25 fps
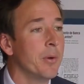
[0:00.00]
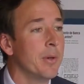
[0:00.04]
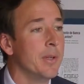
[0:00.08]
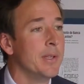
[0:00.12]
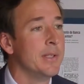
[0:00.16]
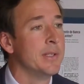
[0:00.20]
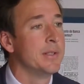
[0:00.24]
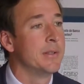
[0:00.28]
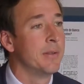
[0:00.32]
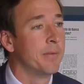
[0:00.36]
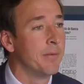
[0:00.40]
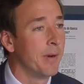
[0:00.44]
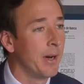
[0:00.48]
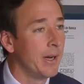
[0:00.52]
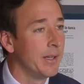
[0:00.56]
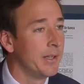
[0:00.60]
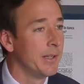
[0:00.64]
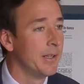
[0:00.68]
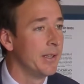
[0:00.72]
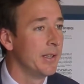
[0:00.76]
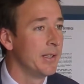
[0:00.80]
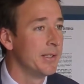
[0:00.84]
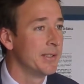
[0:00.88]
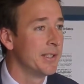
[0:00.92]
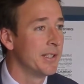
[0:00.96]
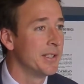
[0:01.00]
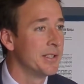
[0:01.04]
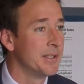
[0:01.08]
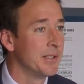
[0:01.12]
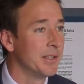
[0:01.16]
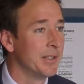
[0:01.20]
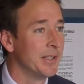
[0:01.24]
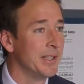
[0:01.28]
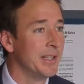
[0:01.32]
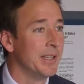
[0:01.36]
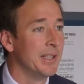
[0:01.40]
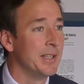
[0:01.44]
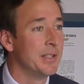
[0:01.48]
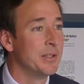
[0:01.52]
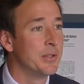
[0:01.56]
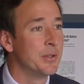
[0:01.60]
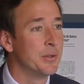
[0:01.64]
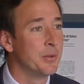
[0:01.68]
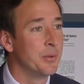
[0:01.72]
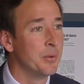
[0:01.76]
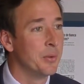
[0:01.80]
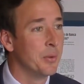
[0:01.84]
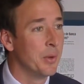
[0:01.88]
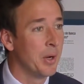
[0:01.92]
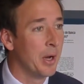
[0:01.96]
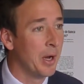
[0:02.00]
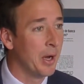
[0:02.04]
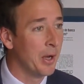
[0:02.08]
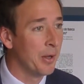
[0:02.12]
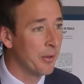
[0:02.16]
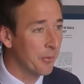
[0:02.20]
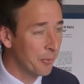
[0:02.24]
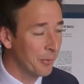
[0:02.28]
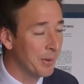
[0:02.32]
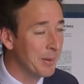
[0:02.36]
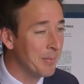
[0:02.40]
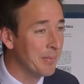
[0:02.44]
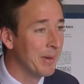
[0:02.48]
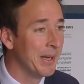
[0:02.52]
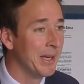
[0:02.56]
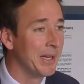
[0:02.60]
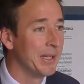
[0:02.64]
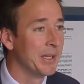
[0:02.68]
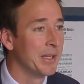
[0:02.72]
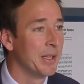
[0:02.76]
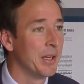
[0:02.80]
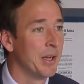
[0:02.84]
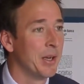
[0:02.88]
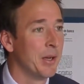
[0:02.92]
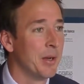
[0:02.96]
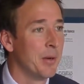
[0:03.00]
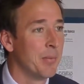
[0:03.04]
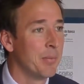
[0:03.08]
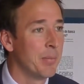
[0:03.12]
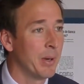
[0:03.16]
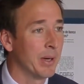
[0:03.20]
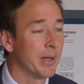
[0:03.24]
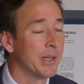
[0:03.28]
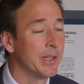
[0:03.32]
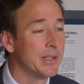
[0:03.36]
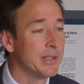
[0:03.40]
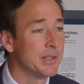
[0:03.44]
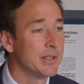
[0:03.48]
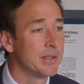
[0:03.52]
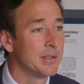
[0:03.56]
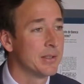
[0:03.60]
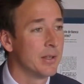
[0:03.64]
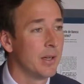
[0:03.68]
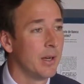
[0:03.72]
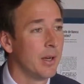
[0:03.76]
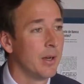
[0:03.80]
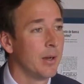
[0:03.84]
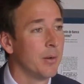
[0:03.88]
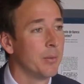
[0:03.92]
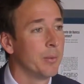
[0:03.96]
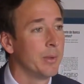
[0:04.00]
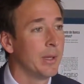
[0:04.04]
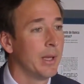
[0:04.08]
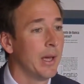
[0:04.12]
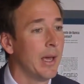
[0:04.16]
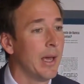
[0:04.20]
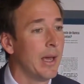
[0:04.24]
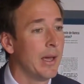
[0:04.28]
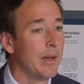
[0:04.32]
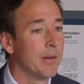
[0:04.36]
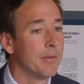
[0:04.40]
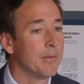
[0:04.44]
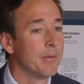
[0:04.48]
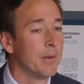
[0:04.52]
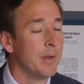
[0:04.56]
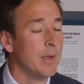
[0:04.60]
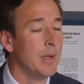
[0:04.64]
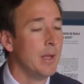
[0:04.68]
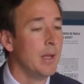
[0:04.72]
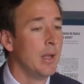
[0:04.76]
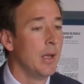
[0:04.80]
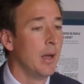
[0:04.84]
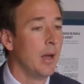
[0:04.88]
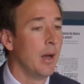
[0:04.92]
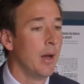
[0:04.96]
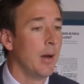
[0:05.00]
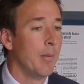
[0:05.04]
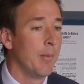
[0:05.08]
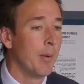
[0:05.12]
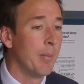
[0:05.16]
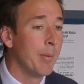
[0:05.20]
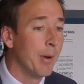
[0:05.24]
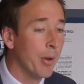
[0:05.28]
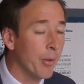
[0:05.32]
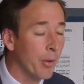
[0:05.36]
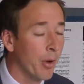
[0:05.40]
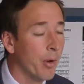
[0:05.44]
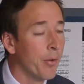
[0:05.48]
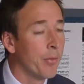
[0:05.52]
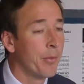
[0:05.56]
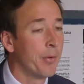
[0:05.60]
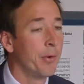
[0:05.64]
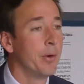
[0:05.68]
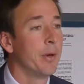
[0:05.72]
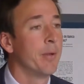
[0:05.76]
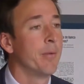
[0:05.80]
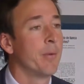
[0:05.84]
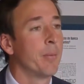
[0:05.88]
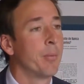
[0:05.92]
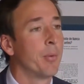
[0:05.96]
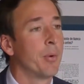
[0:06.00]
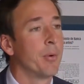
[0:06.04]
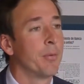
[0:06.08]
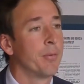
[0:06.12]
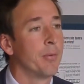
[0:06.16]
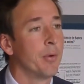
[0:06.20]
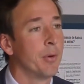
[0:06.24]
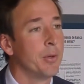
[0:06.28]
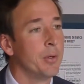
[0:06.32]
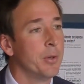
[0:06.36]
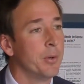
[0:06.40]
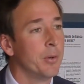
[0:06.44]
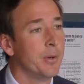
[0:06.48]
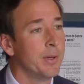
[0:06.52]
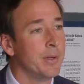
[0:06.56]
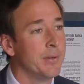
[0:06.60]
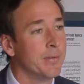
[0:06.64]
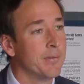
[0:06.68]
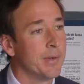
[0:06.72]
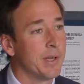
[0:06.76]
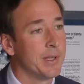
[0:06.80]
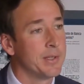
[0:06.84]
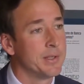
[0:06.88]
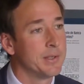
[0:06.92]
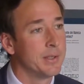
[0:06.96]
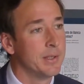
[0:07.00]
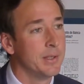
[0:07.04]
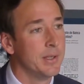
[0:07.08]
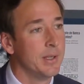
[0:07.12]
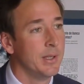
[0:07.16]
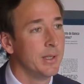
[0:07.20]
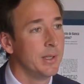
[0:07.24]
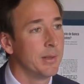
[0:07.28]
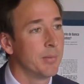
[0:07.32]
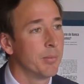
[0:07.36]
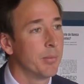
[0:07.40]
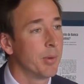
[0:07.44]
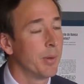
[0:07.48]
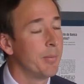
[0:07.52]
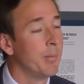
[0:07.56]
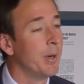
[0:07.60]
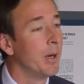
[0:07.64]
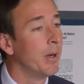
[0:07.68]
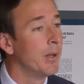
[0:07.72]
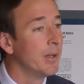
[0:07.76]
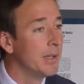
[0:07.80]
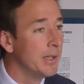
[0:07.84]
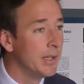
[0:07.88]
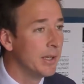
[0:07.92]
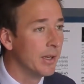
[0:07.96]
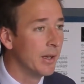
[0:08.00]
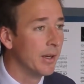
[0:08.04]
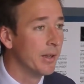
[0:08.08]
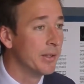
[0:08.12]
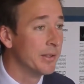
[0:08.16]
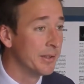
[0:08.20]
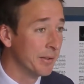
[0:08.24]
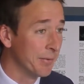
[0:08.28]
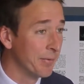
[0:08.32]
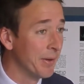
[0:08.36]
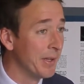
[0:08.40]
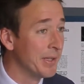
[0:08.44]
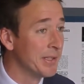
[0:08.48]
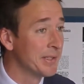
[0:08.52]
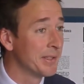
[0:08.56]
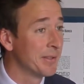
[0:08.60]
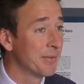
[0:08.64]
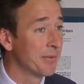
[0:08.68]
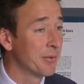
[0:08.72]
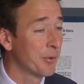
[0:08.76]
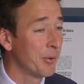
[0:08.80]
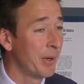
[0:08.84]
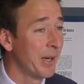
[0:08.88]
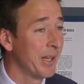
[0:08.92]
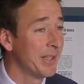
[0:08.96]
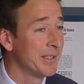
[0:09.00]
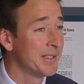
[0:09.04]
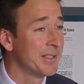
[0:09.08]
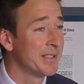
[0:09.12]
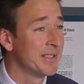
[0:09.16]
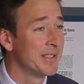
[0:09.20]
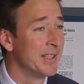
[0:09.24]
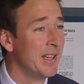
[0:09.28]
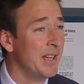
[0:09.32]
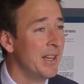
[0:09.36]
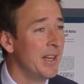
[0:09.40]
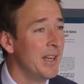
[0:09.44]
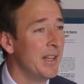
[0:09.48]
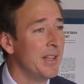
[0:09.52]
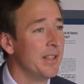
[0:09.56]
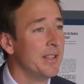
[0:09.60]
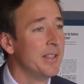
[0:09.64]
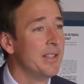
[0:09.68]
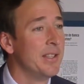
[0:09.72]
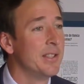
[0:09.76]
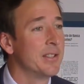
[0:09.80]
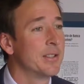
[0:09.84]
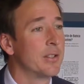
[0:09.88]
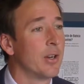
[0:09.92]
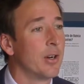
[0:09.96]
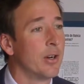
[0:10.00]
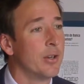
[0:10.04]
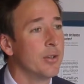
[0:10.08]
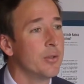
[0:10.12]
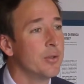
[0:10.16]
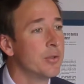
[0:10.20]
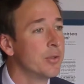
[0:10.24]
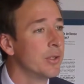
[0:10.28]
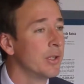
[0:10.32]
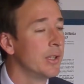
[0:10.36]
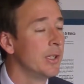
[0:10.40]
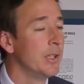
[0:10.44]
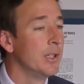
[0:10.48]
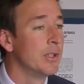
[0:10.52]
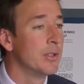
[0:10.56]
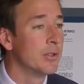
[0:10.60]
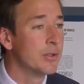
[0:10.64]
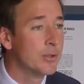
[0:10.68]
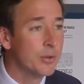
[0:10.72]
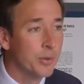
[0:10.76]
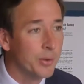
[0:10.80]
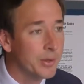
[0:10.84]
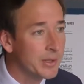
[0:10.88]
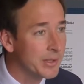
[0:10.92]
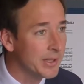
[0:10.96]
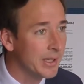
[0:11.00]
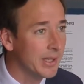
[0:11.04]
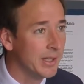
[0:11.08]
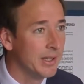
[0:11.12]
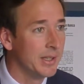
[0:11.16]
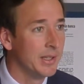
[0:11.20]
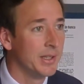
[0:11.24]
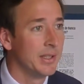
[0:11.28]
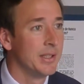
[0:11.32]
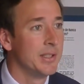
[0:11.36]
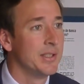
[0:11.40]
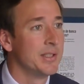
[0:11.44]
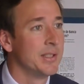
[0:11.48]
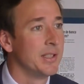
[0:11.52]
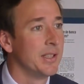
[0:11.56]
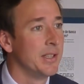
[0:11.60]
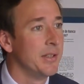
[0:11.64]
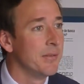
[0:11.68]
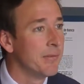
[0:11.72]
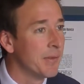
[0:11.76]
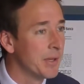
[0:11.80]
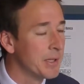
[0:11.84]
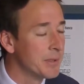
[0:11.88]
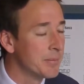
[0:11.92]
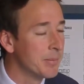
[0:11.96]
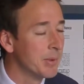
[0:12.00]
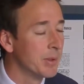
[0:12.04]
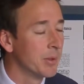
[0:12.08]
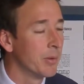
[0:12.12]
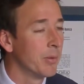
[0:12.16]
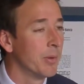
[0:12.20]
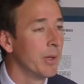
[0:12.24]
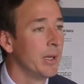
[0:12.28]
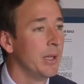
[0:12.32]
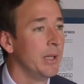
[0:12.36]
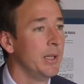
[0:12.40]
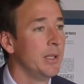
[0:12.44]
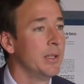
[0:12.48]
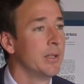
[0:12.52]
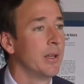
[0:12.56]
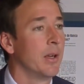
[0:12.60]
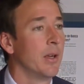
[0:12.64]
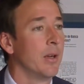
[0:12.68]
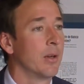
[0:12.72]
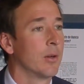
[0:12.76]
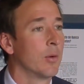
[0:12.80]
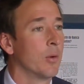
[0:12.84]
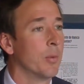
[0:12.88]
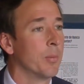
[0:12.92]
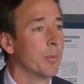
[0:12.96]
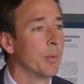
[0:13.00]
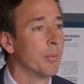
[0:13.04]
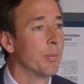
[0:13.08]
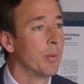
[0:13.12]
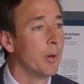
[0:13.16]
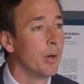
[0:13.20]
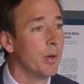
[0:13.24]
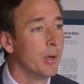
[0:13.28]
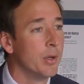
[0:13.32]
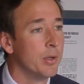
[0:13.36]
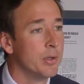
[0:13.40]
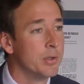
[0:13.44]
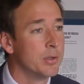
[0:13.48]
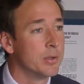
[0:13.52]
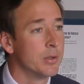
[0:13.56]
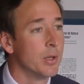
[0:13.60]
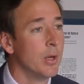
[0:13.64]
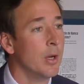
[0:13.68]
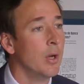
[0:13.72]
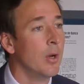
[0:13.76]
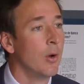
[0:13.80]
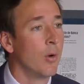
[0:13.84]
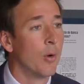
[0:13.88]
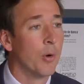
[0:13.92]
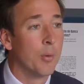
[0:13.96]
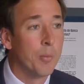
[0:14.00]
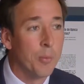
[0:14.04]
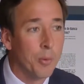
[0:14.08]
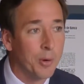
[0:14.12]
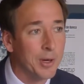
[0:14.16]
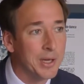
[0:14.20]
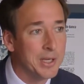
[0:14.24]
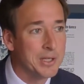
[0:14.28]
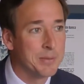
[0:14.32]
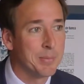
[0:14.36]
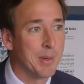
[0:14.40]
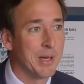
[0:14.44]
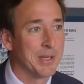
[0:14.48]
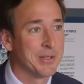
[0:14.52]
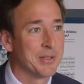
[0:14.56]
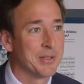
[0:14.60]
is divided essentially into three main buckets. We have about a third of the portfolio invested in primarily defensive credits. These are usually short-dated, investment-grade corporate bonds or mortgage-backed